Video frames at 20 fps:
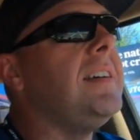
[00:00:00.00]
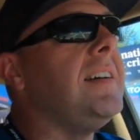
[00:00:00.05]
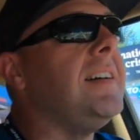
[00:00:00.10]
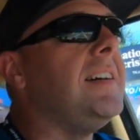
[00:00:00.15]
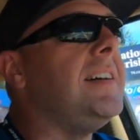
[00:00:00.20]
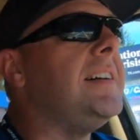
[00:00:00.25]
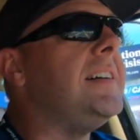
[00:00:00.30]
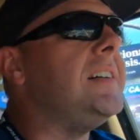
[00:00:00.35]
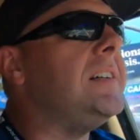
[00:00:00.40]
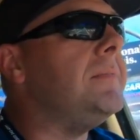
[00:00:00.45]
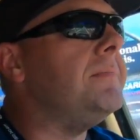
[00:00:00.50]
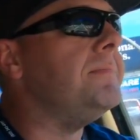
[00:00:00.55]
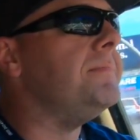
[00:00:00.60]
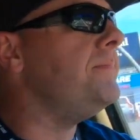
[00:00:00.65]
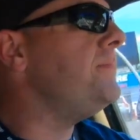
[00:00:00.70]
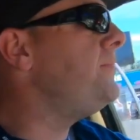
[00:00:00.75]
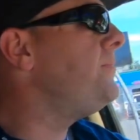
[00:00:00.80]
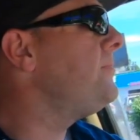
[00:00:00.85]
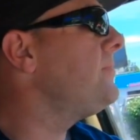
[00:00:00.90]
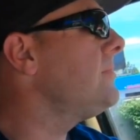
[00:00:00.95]

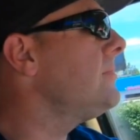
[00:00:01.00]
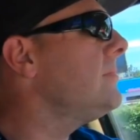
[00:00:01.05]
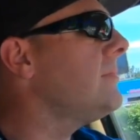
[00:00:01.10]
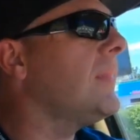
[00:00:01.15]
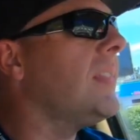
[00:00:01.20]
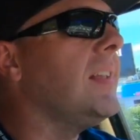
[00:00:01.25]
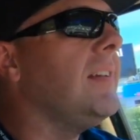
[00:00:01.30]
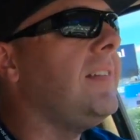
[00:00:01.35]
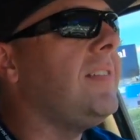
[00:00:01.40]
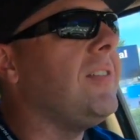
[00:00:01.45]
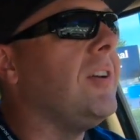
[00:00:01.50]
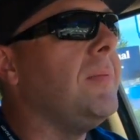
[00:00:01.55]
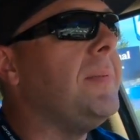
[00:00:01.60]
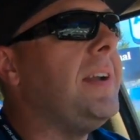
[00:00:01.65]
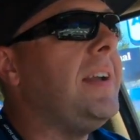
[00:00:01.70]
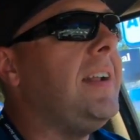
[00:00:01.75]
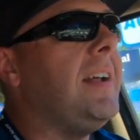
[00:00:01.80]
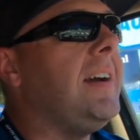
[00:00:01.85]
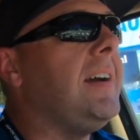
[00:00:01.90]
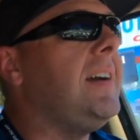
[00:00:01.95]
Um, so, I
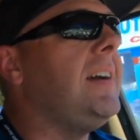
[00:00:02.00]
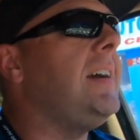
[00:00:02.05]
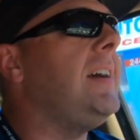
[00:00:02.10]
mean,